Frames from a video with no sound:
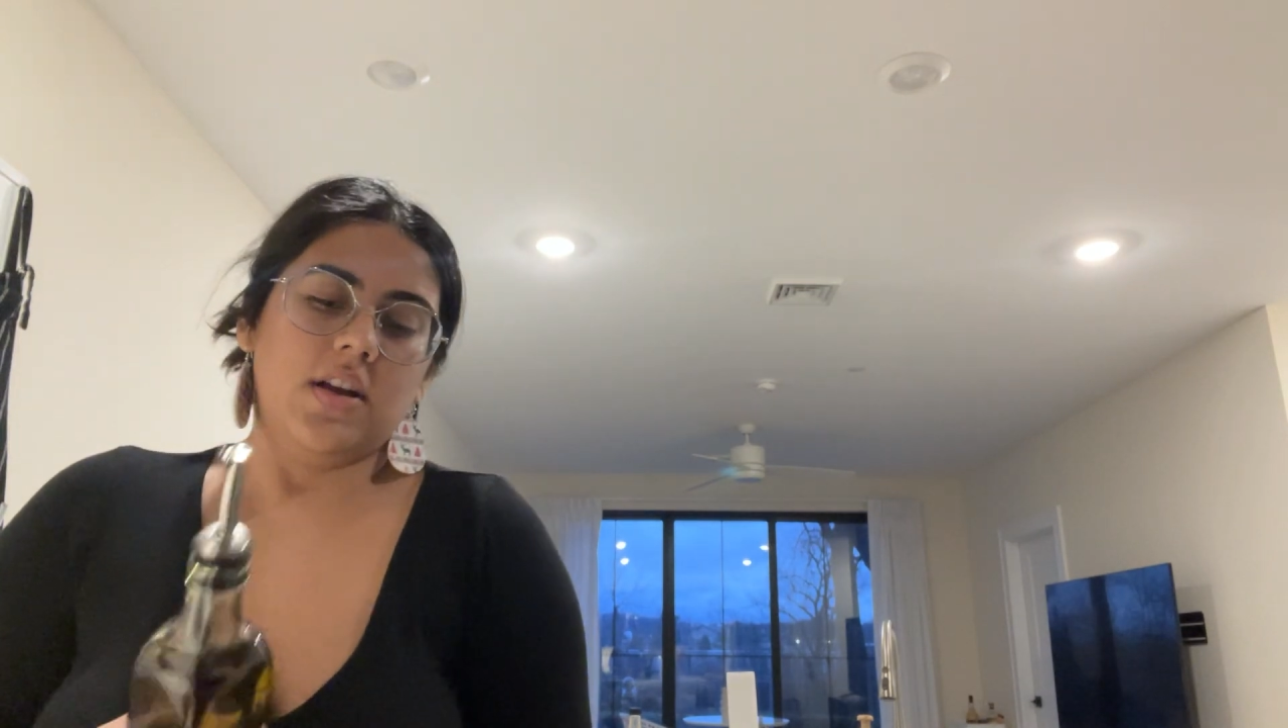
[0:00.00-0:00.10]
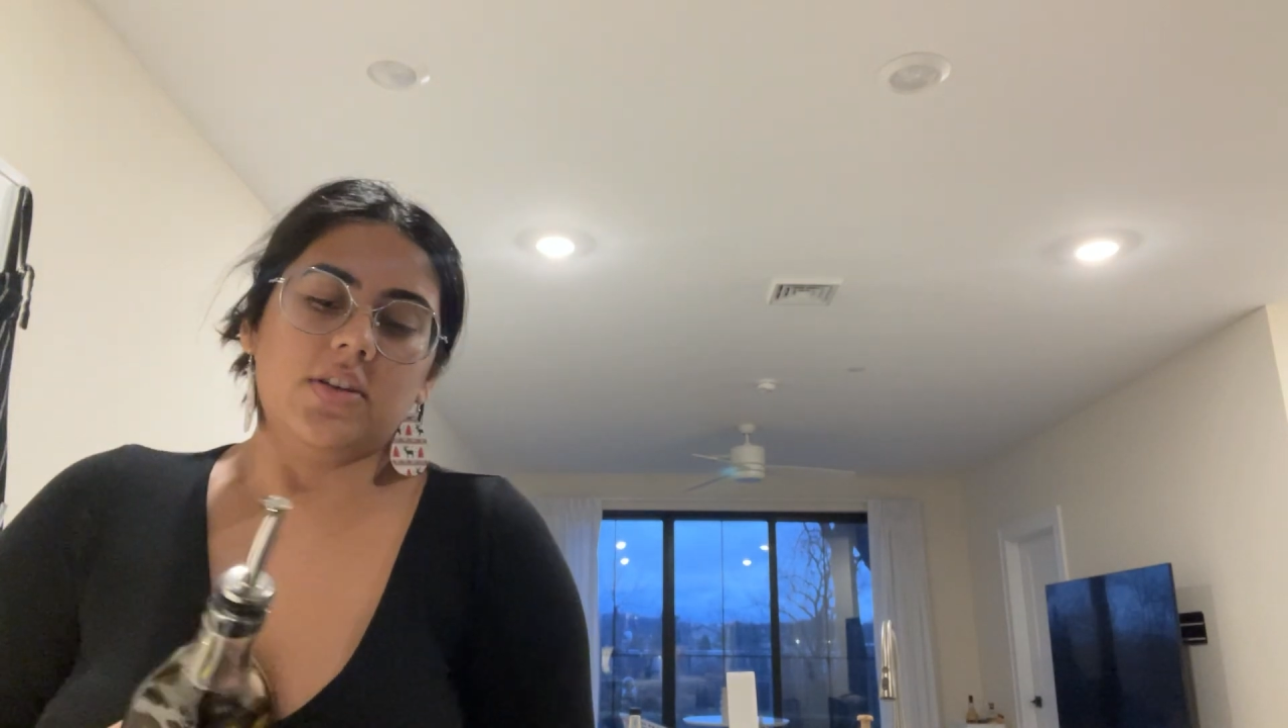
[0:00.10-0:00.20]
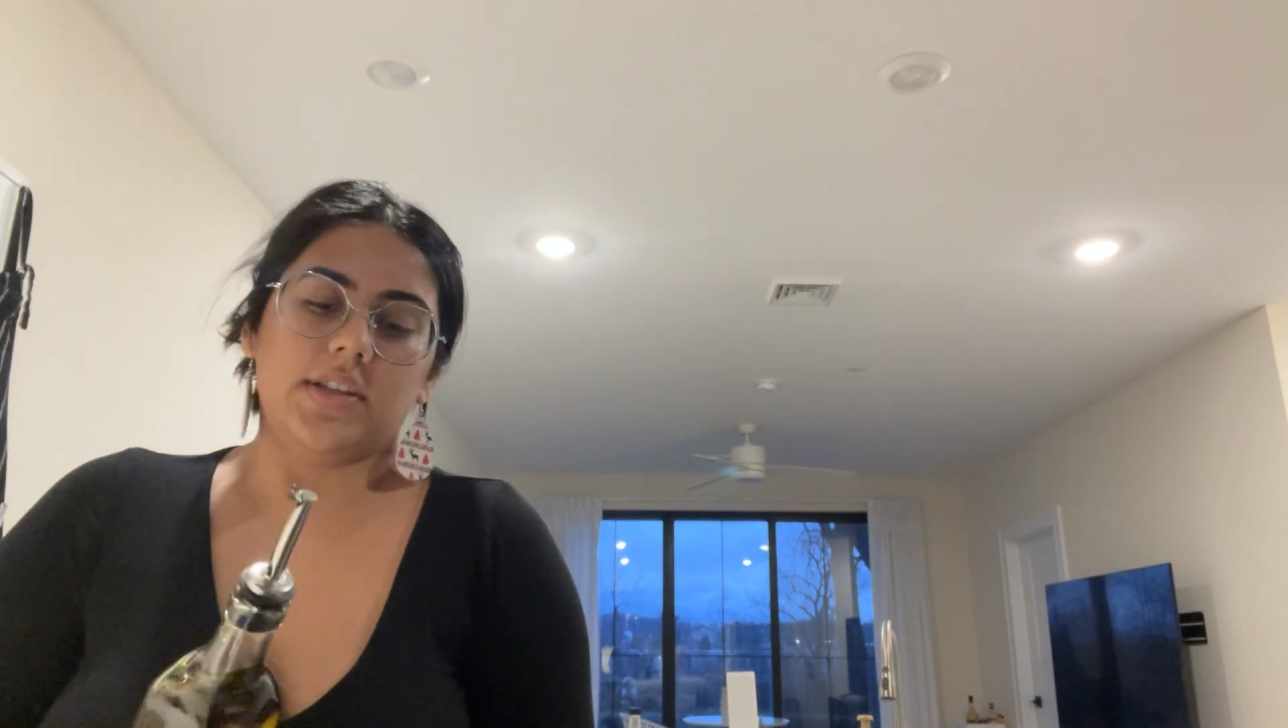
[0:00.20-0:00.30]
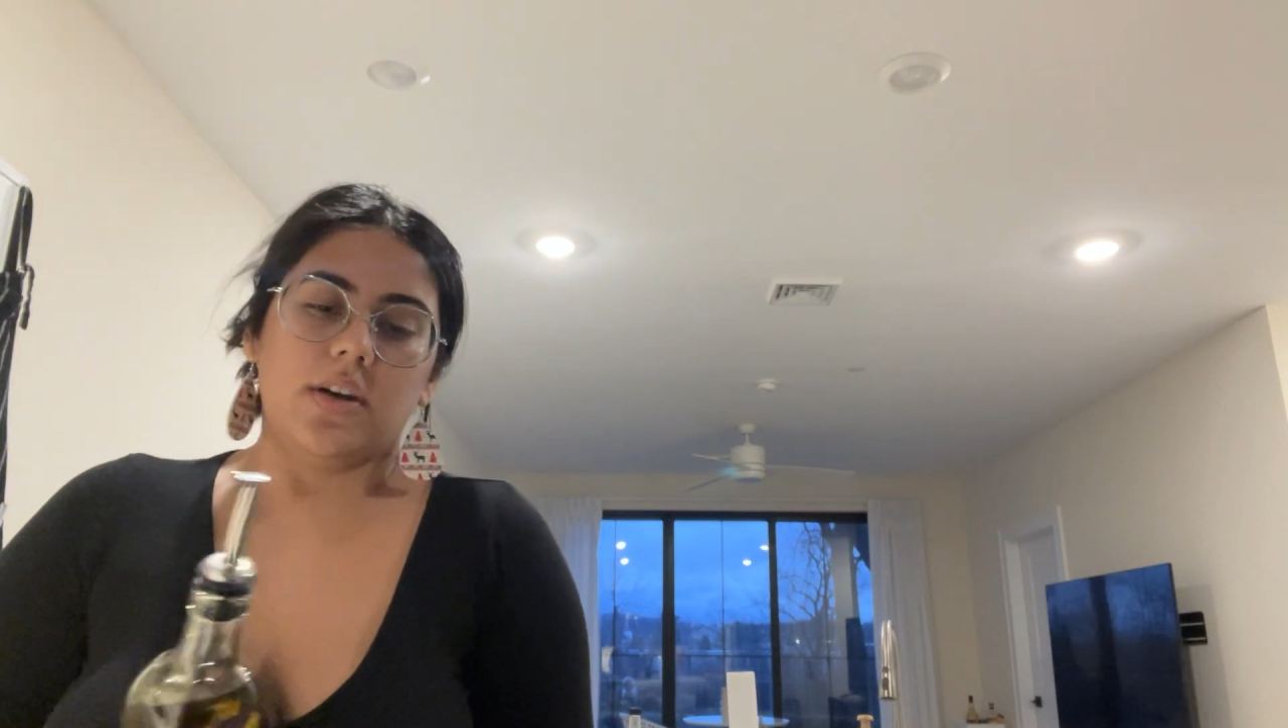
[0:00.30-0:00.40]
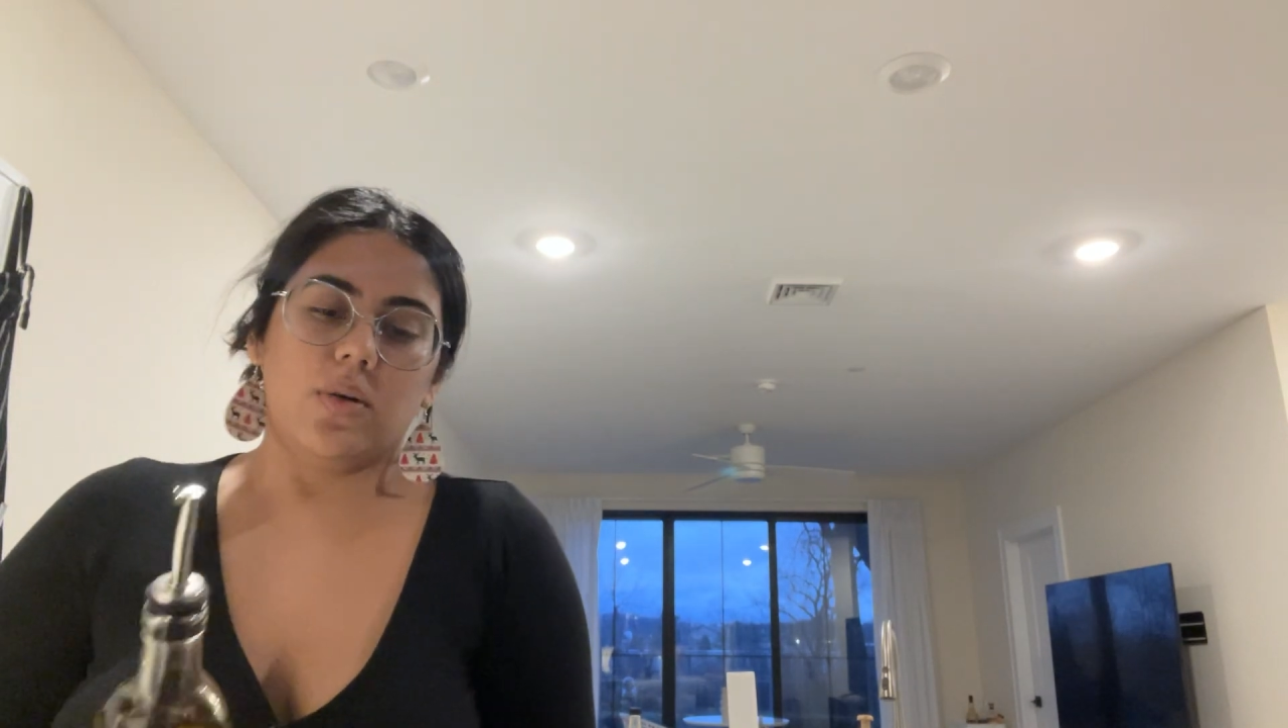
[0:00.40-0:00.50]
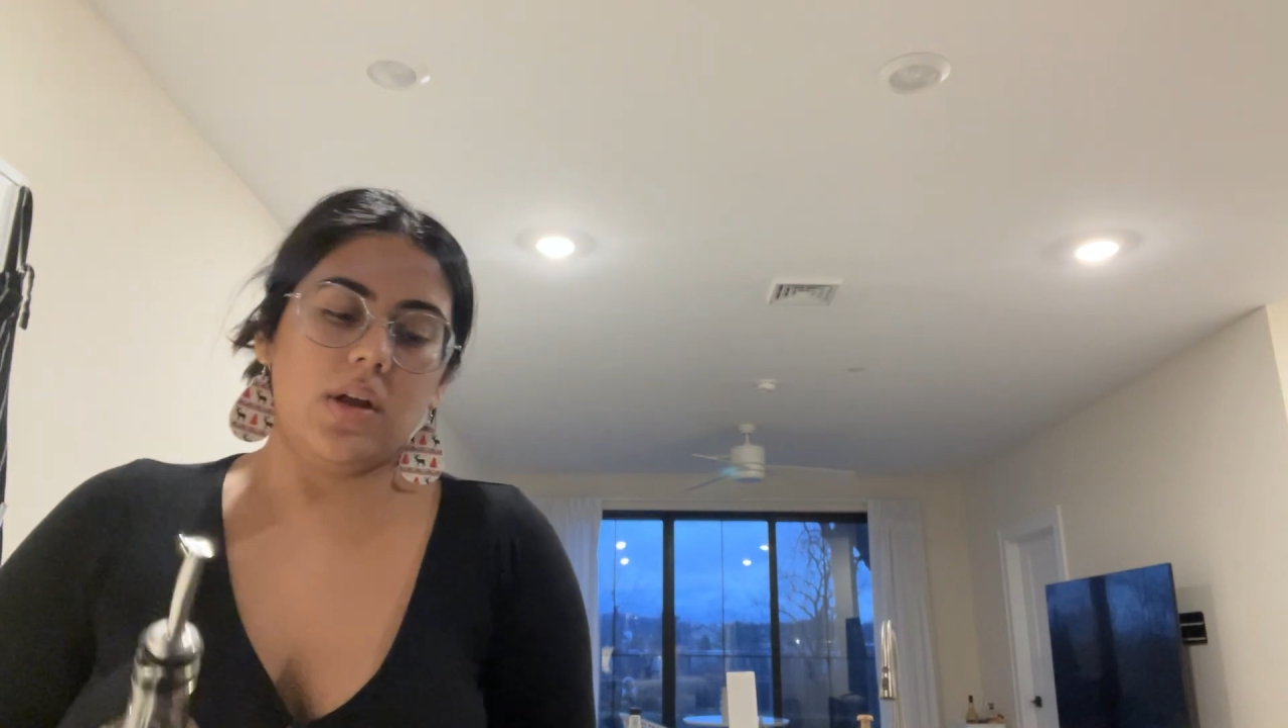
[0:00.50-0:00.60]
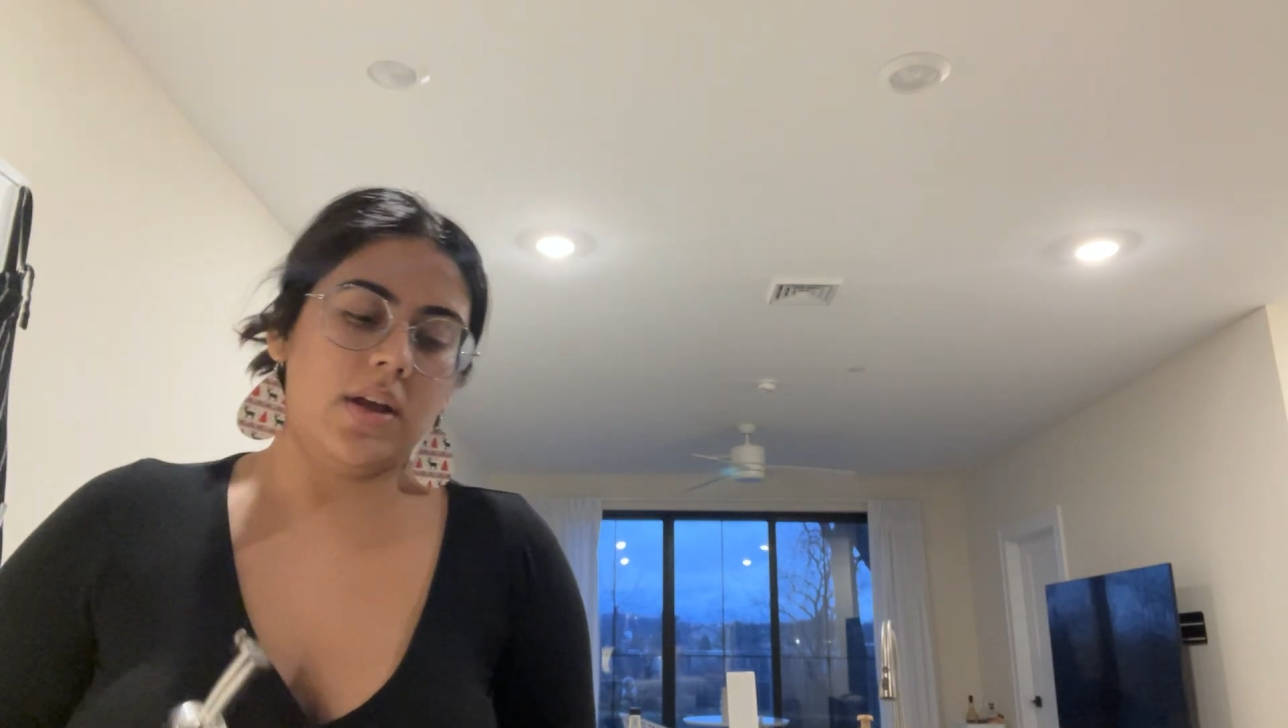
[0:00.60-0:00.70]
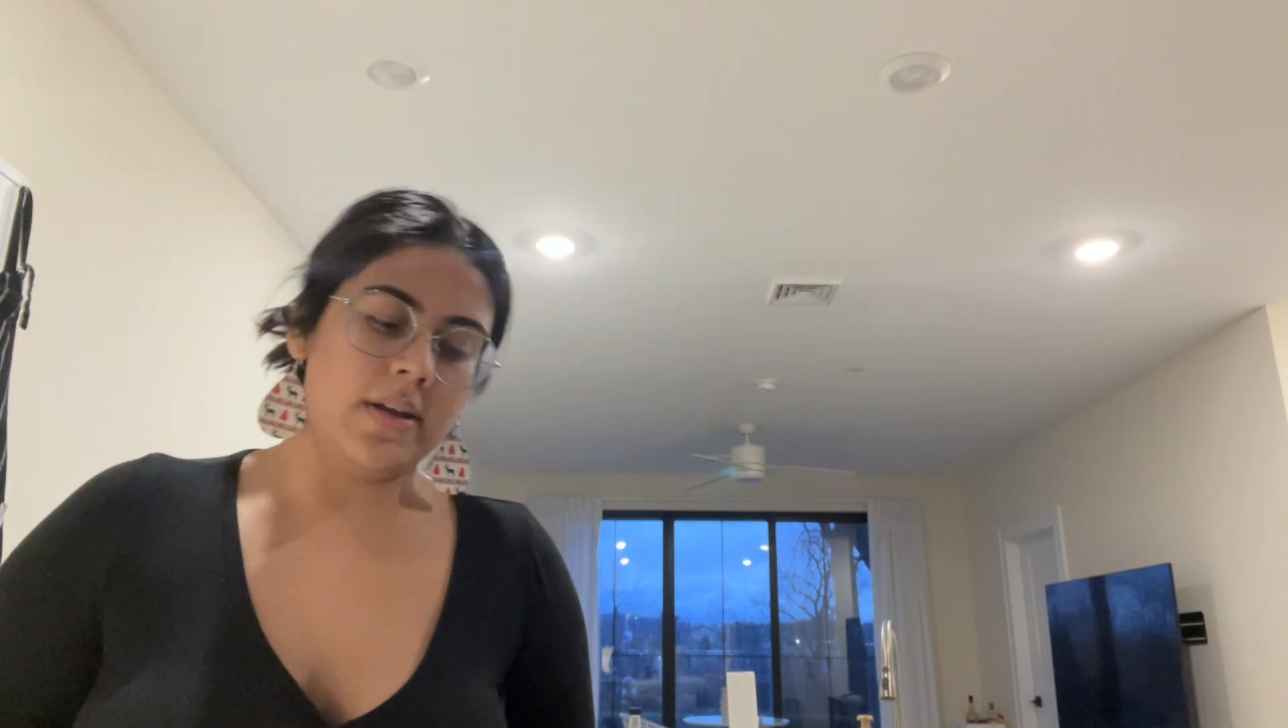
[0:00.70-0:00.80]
So